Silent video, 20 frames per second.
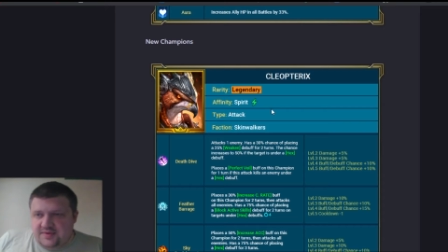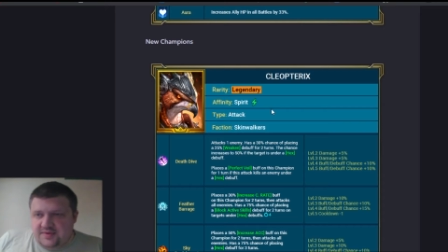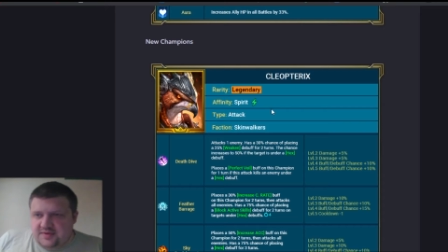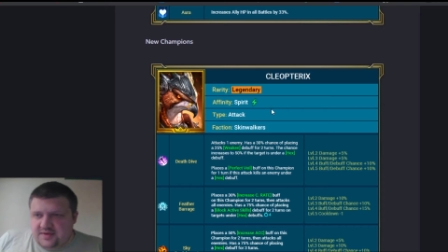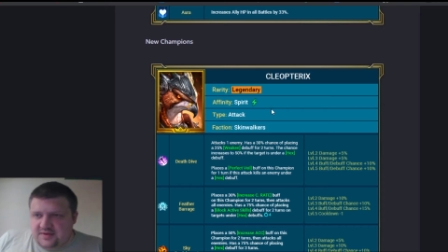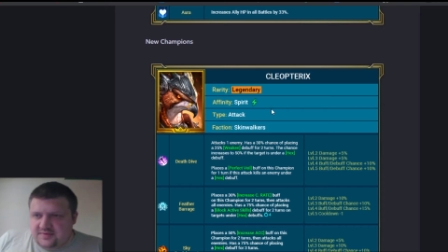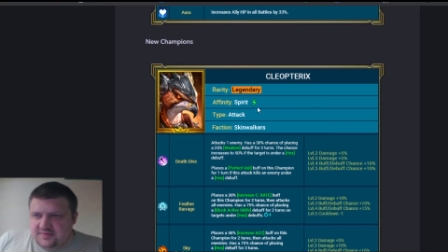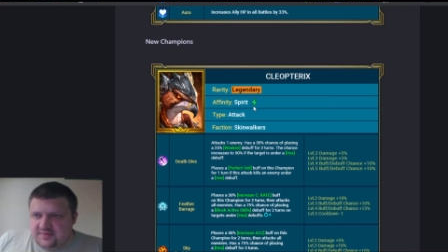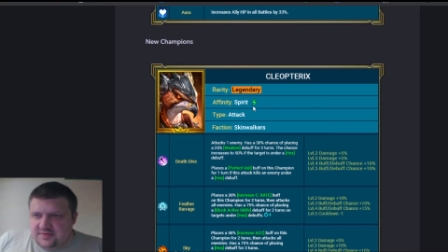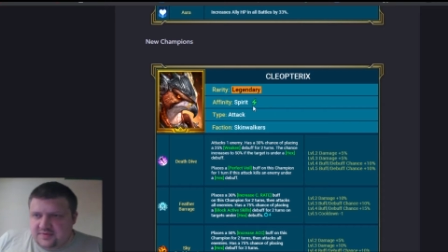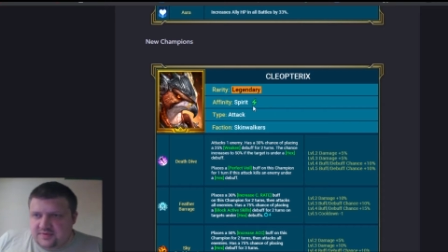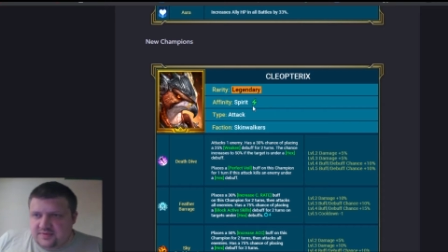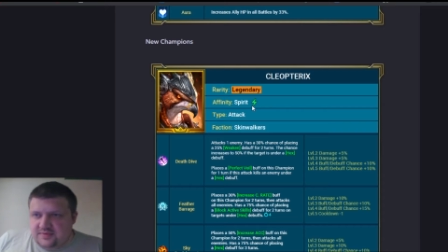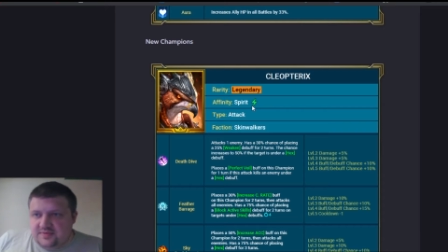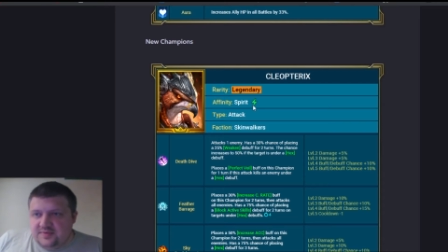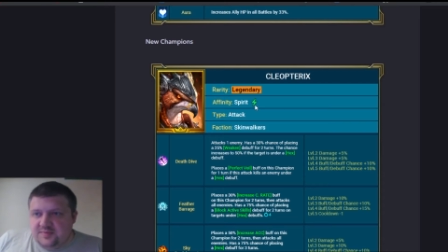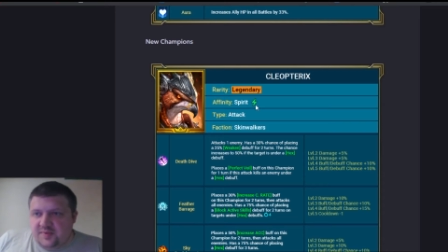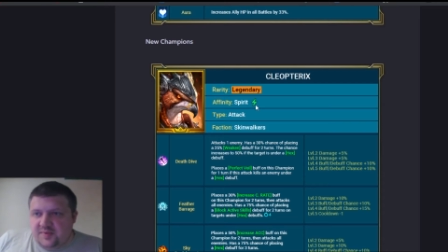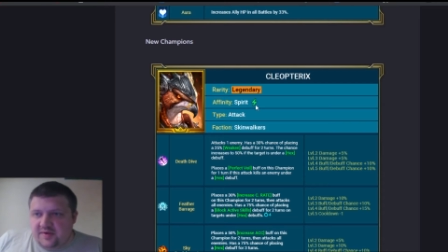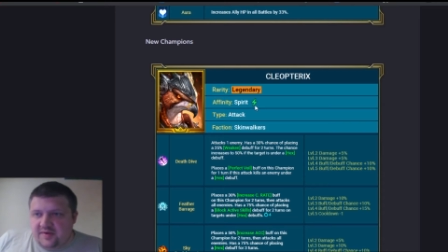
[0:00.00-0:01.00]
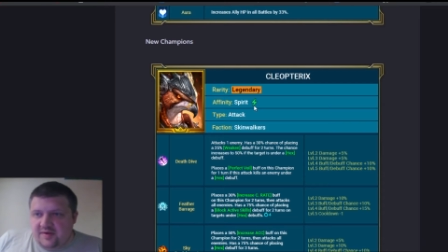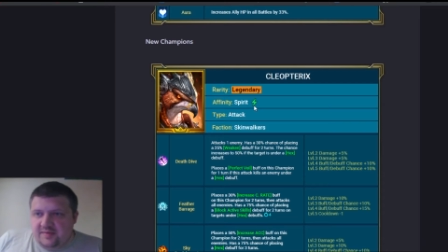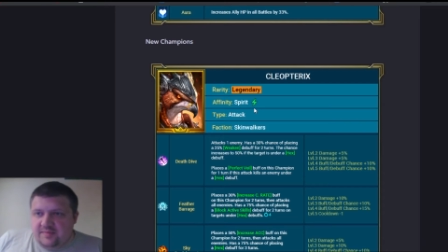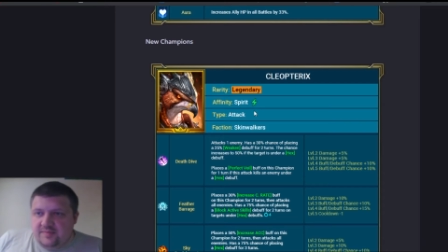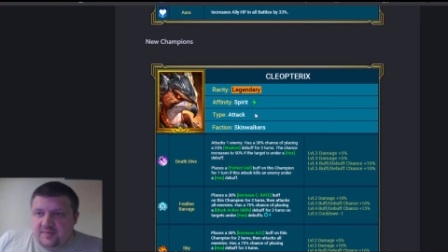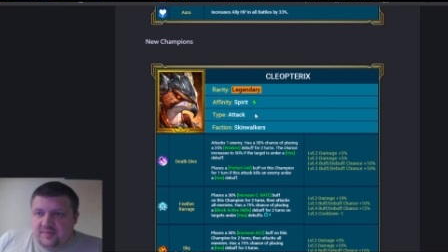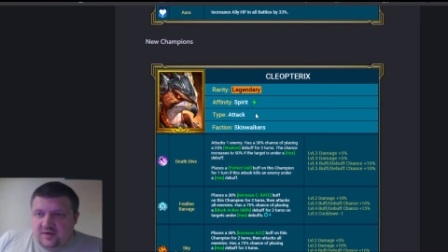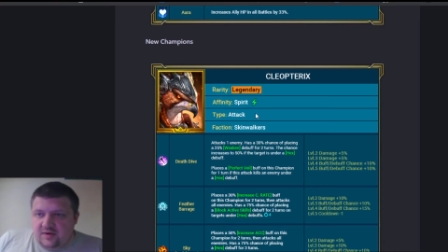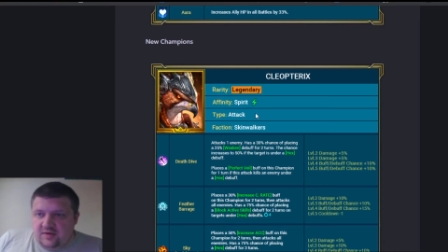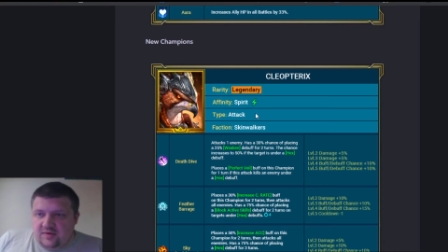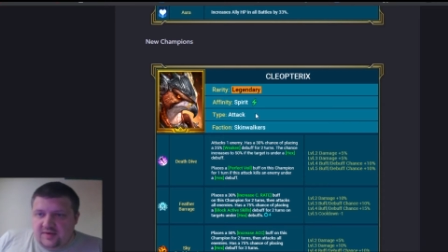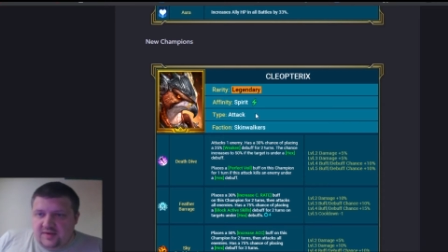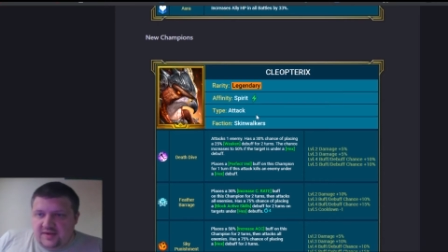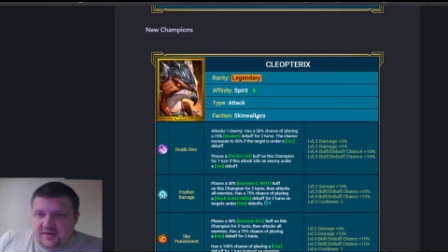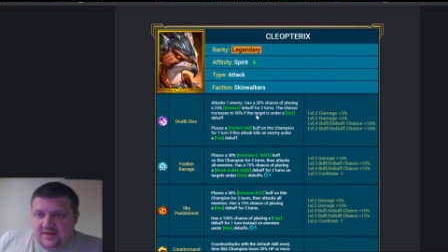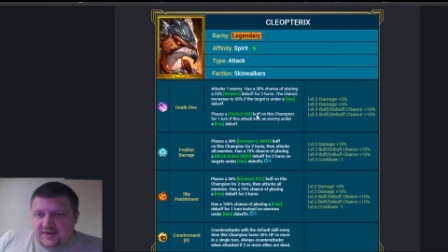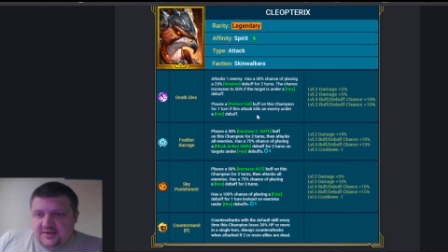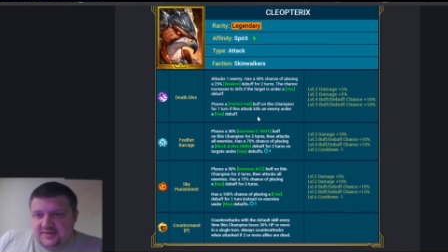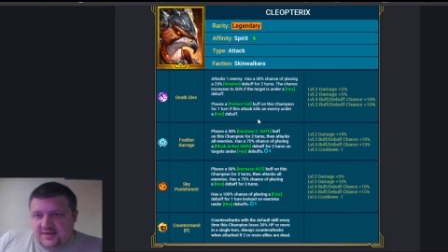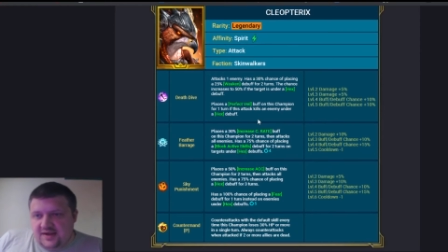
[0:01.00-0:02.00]
that's for sure. Spirit, we like it.
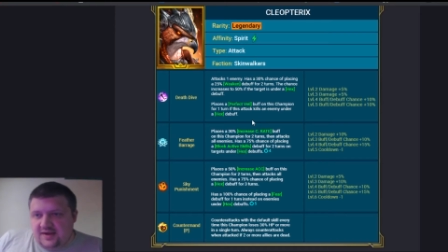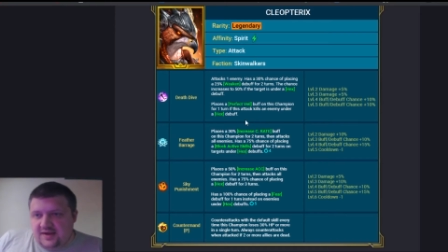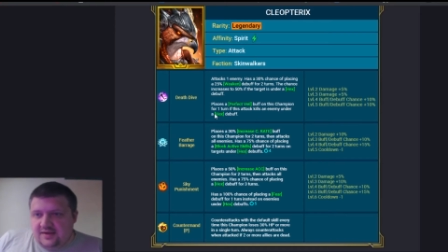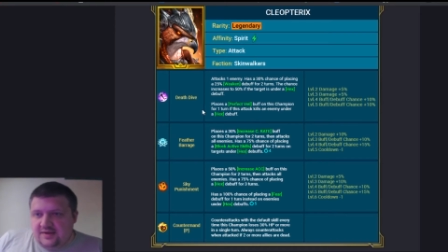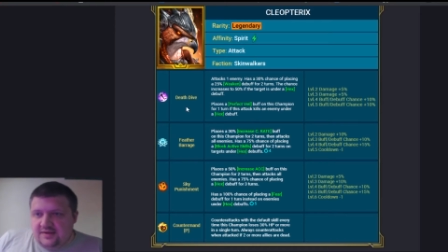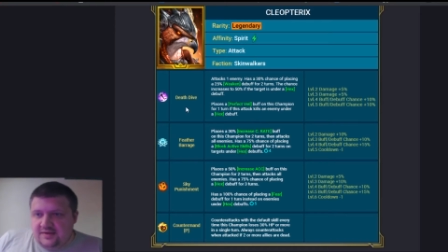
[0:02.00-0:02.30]
Attack,